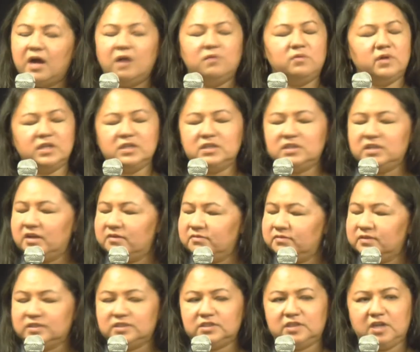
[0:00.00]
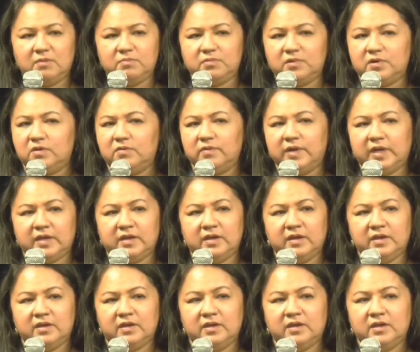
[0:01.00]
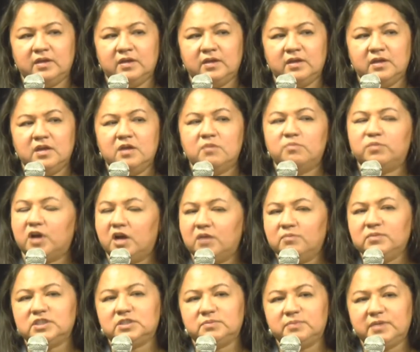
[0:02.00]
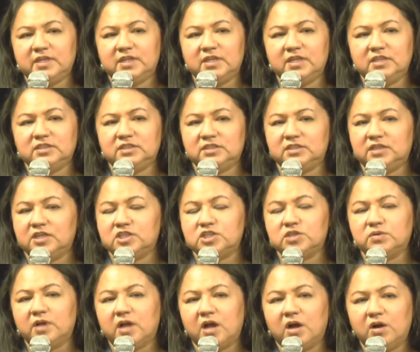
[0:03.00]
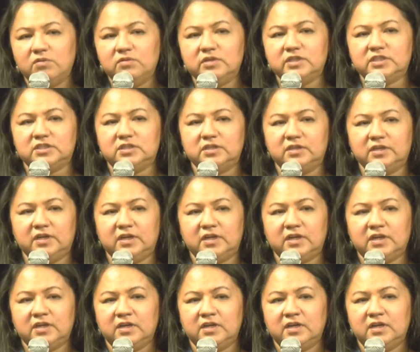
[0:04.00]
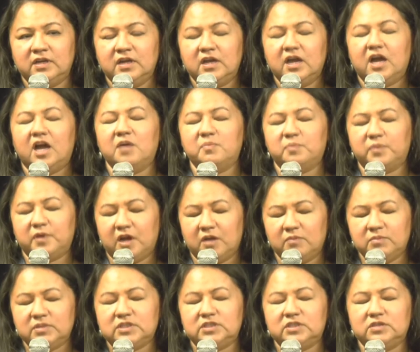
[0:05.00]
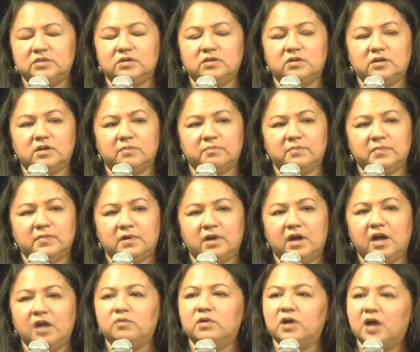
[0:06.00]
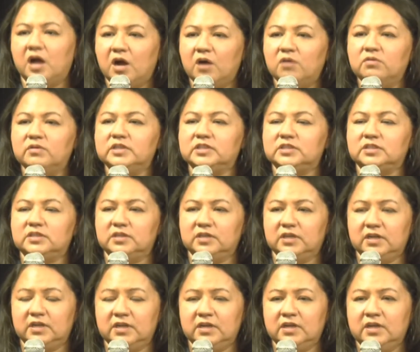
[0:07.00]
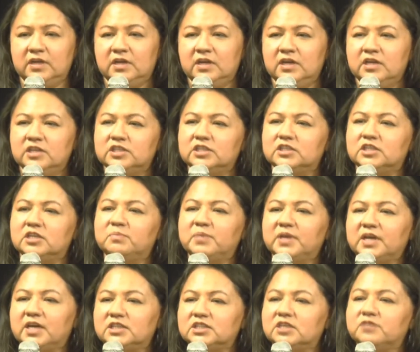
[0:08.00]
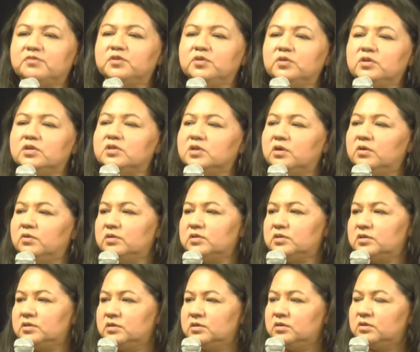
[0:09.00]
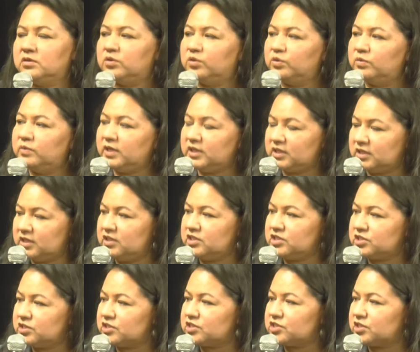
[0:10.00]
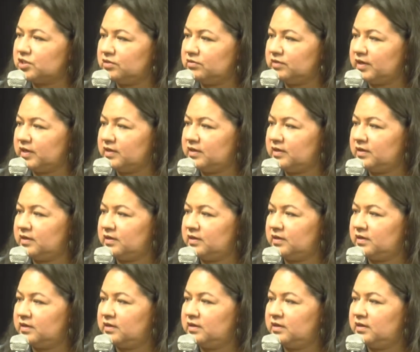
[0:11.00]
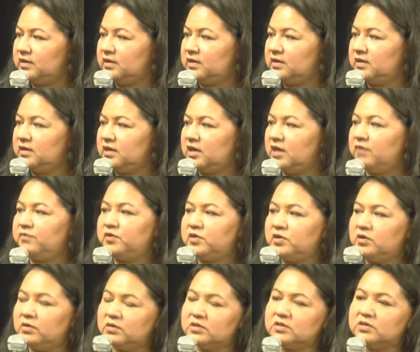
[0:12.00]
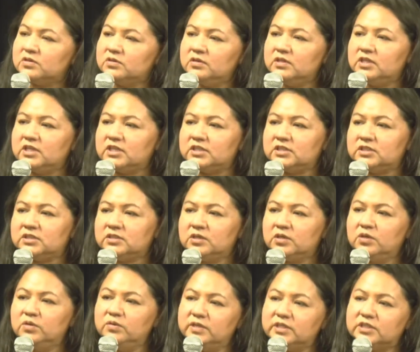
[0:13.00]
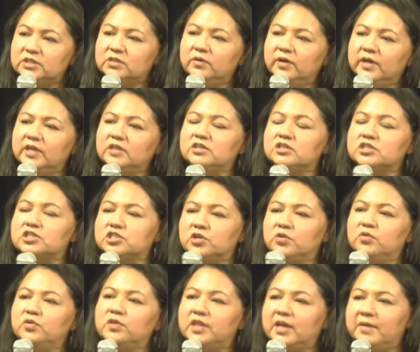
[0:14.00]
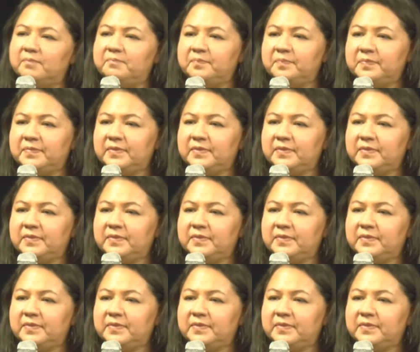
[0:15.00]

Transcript: I will never stop going. Promise me this, that you will always learn. I promise you, Kukum, I will always learn. She said, because if you don't, who will teach your children? If you don't do this, who is going to show them?